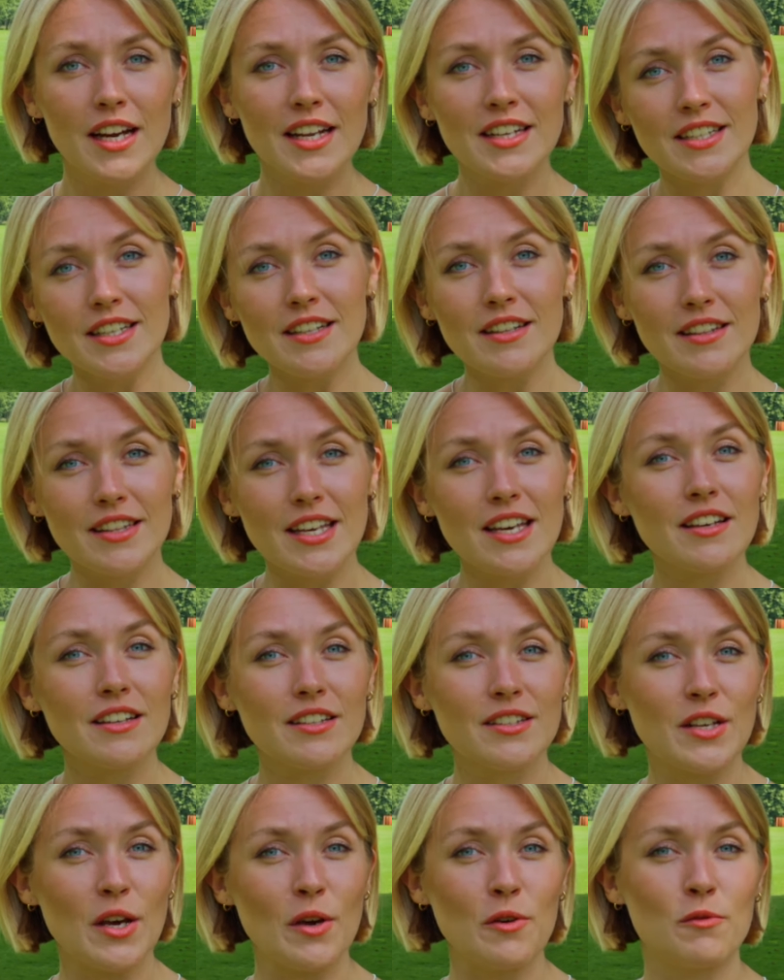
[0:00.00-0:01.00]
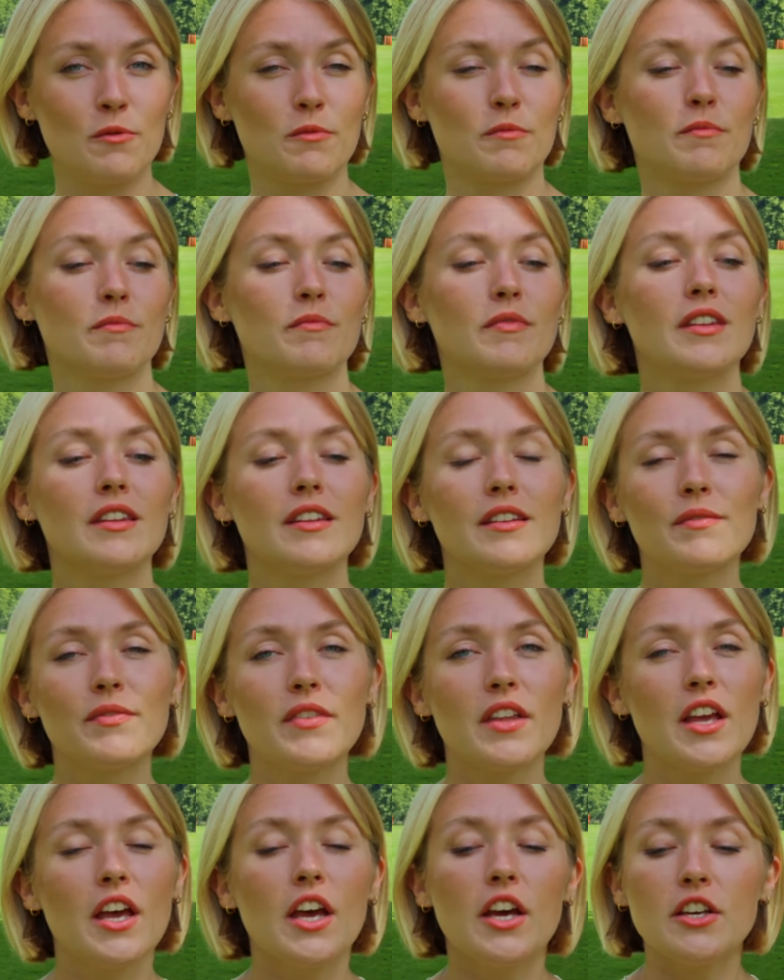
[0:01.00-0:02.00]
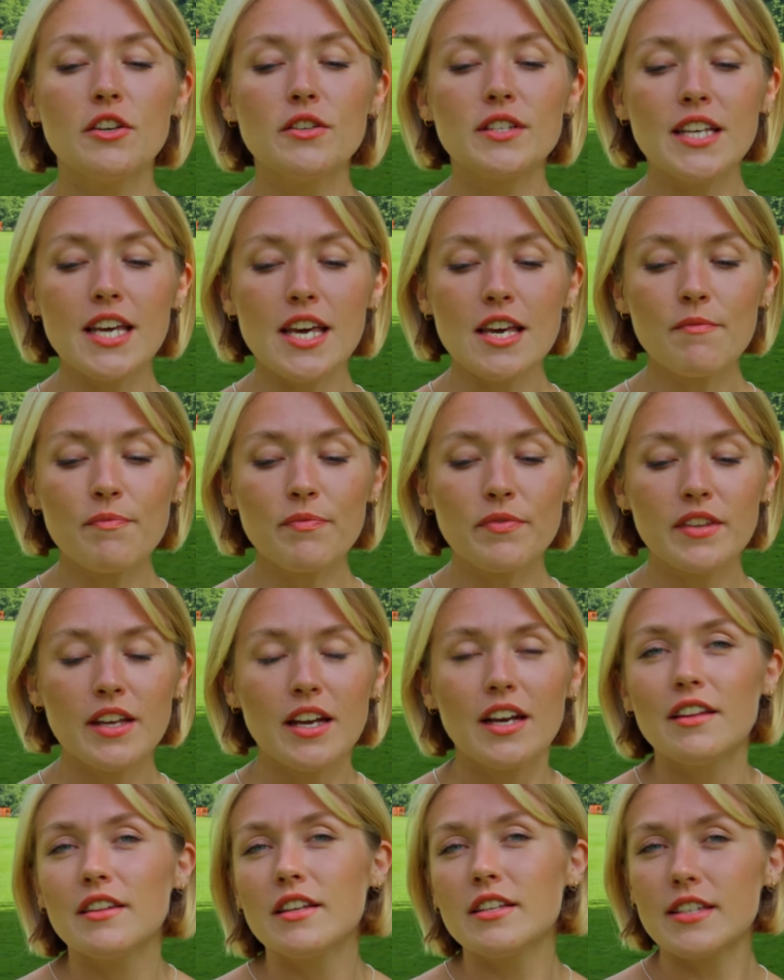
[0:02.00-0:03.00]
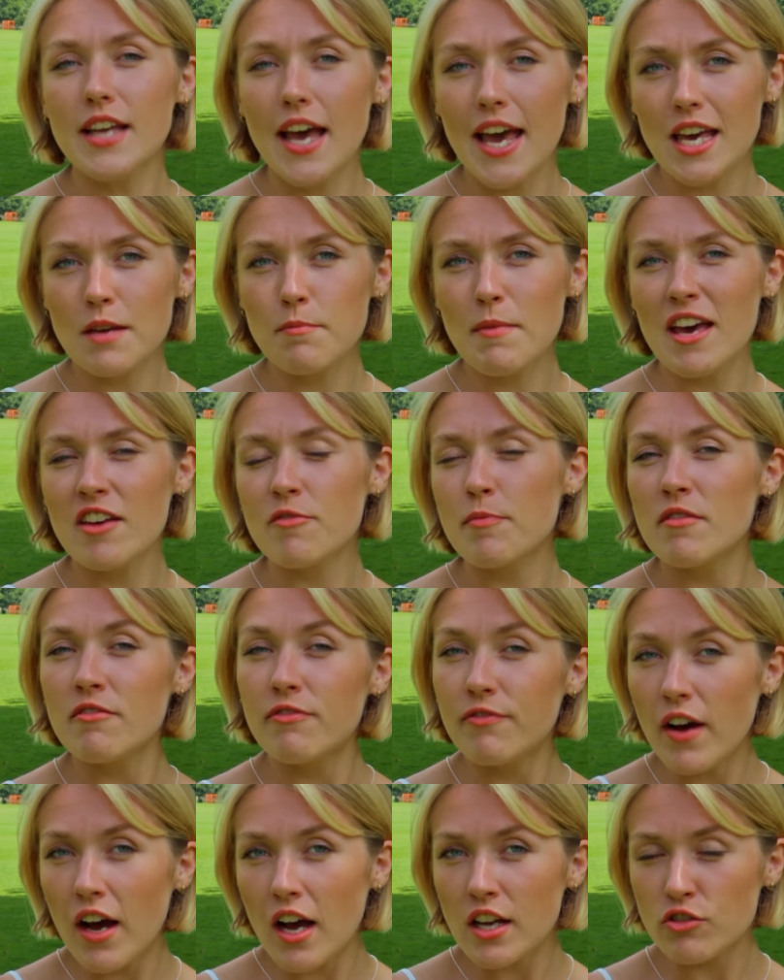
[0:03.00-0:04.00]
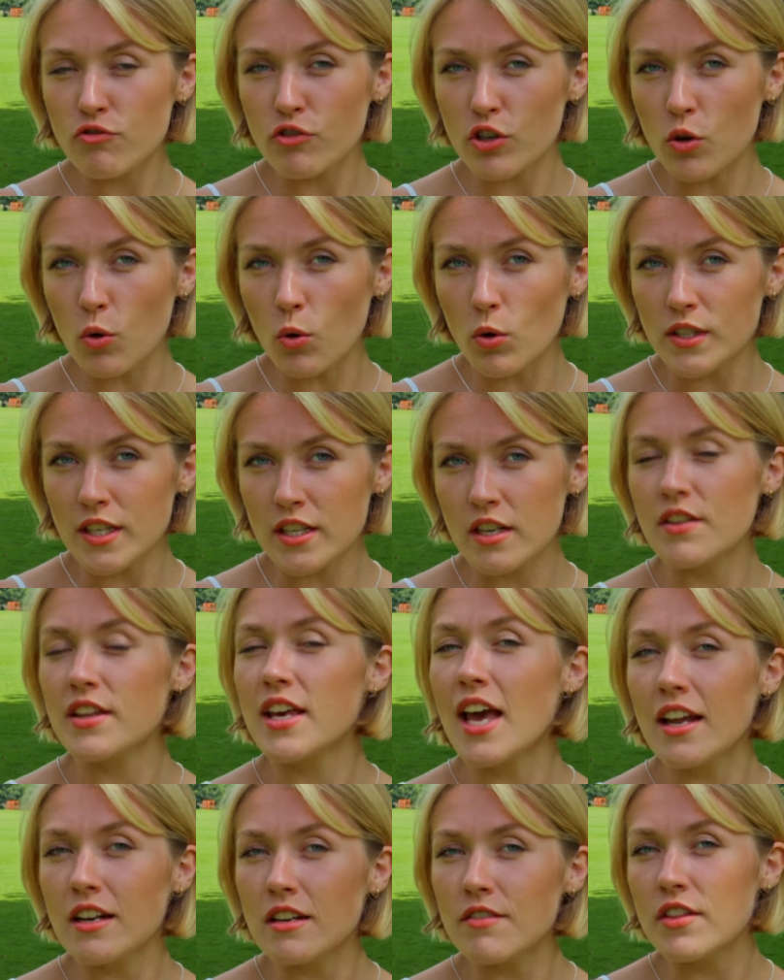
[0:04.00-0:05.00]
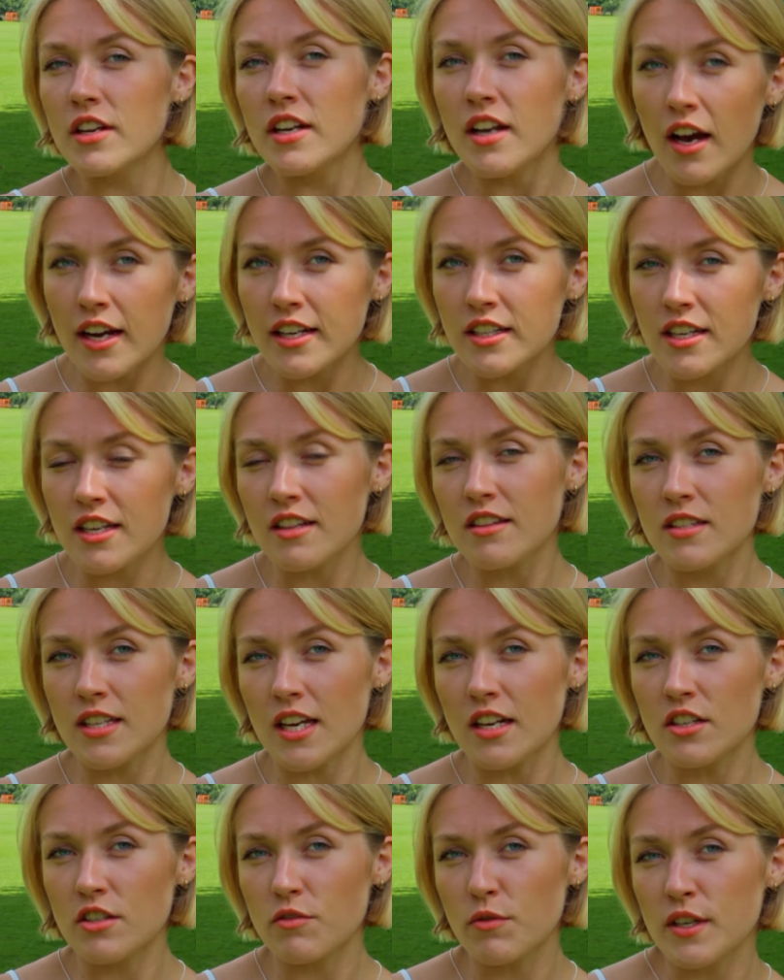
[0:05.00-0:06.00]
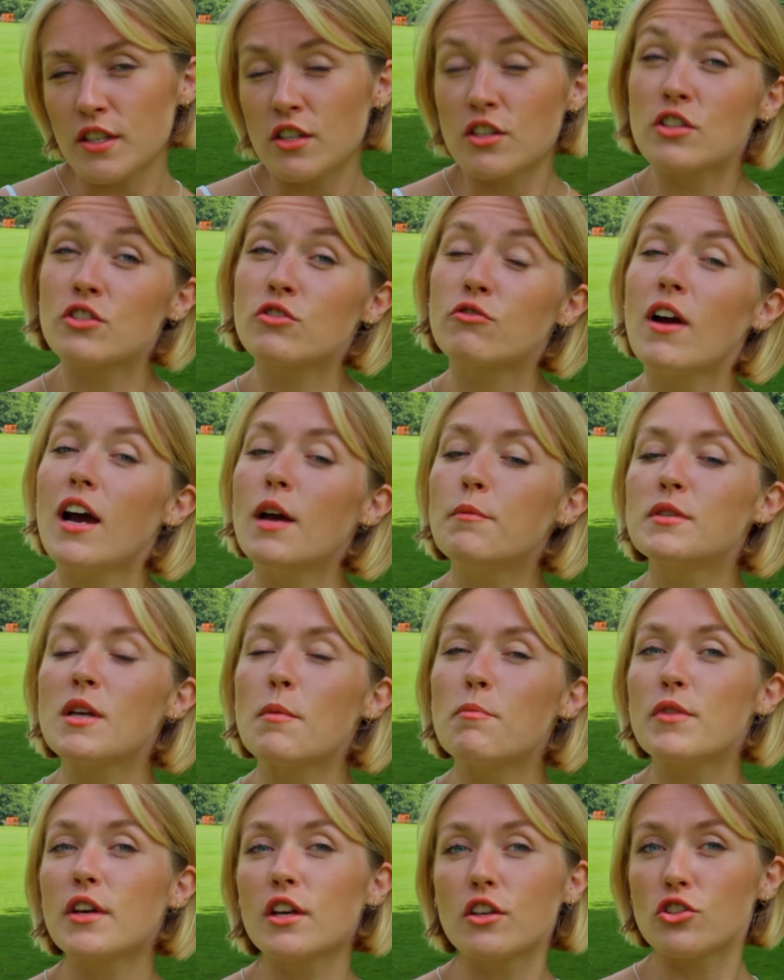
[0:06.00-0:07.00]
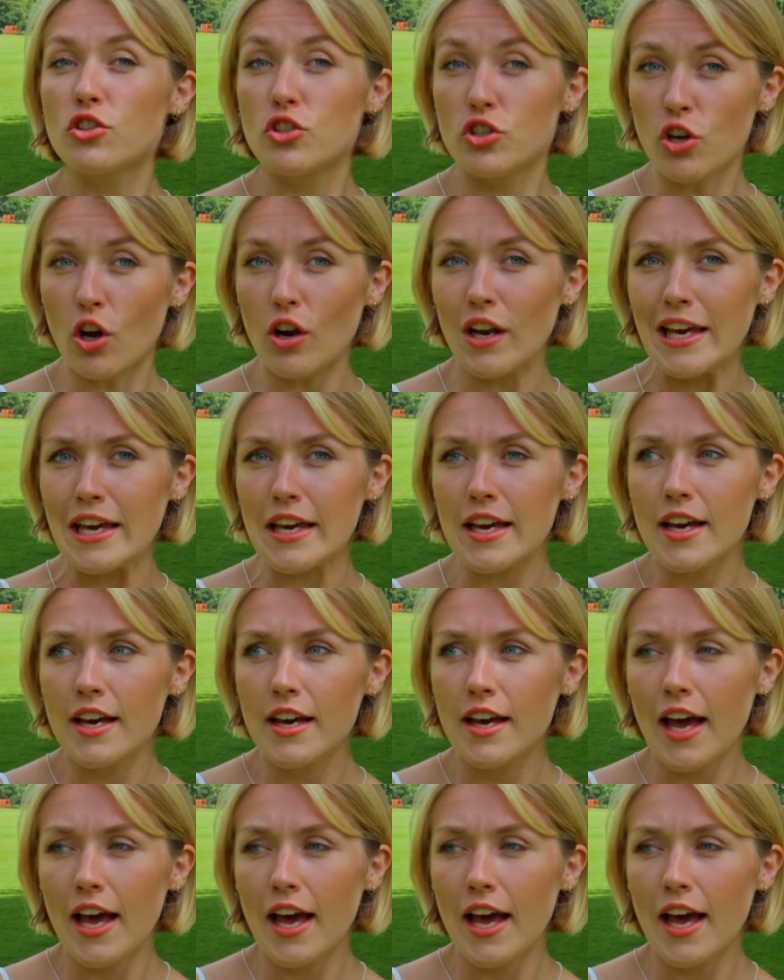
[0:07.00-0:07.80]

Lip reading: Didn't think so. You see, the saying may have been first recorded at the end of the 19th century to describe something as jolly.